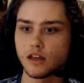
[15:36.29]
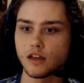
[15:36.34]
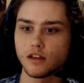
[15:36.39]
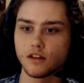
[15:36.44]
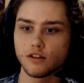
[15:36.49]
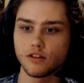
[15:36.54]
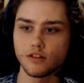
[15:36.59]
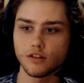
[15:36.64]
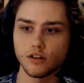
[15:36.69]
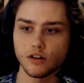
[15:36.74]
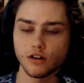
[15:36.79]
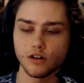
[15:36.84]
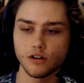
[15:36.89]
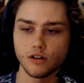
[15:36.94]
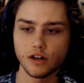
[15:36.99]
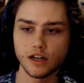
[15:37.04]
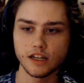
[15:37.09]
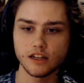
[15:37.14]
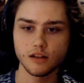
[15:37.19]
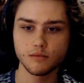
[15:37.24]
So
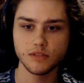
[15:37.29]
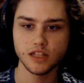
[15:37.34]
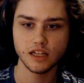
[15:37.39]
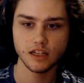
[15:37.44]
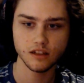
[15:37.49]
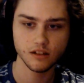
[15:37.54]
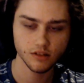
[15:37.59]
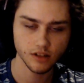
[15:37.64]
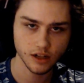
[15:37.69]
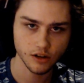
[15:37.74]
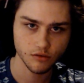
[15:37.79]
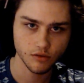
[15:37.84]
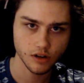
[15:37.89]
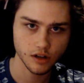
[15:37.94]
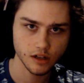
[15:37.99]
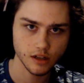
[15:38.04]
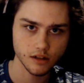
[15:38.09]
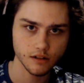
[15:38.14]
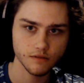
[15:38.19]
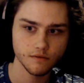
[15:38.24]
I ended up taking set
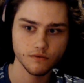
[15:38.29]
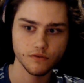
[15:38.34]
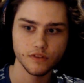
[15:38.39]
one.